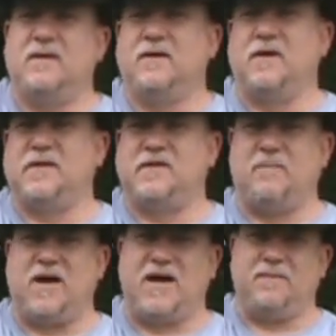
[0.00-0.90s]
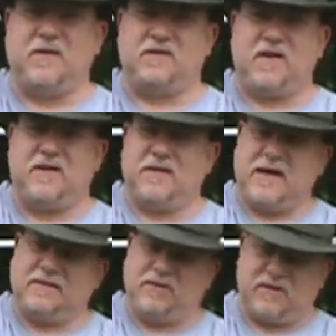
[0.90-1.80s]
You'll notice at the bottom there's
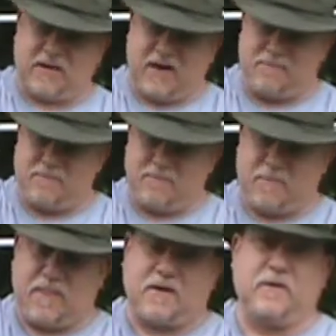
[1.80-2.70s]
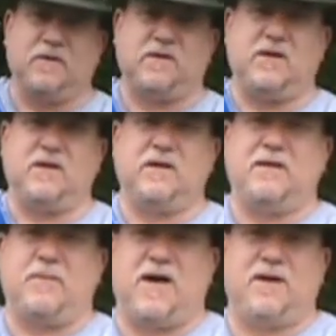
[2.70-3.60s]
a little cup that goes
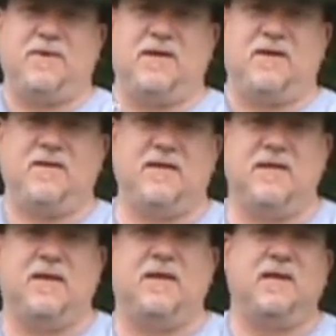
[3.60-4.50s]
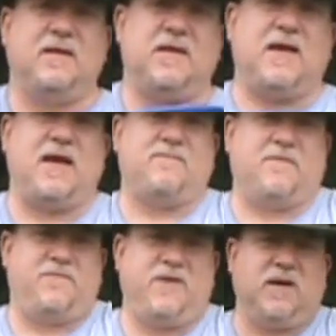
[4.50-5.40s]
in the bottom here. And then I have
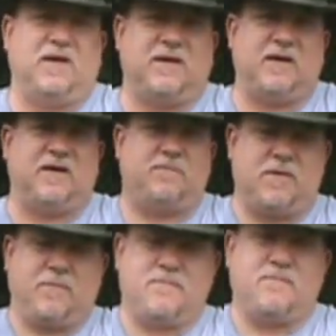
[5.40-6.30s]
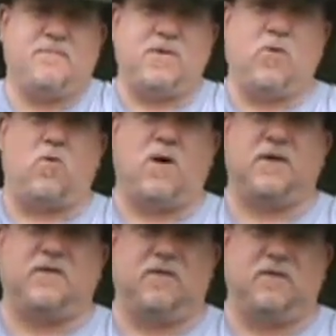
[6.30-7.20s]
a
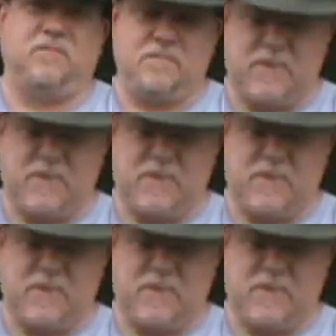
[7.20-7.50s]
water tube